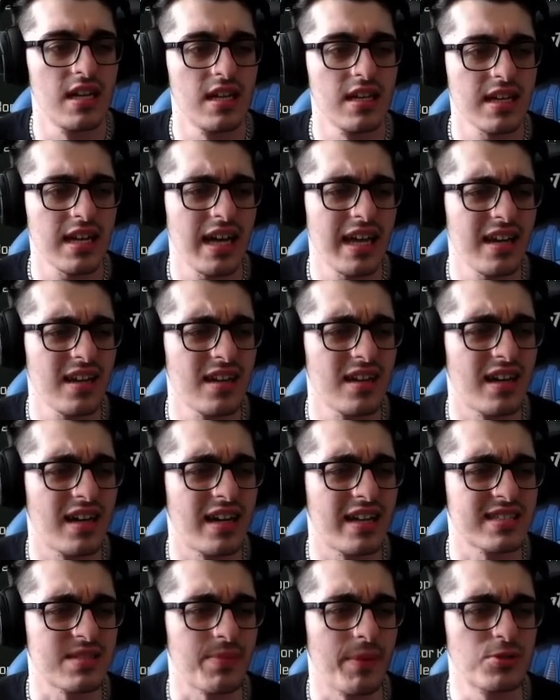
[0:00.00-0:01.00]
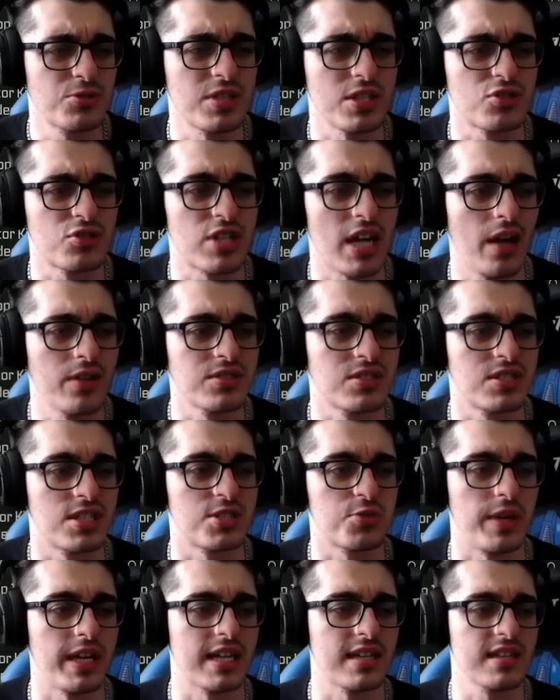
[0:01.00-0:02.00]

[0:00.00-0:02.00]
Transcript: Kind of some interesting challenges this week.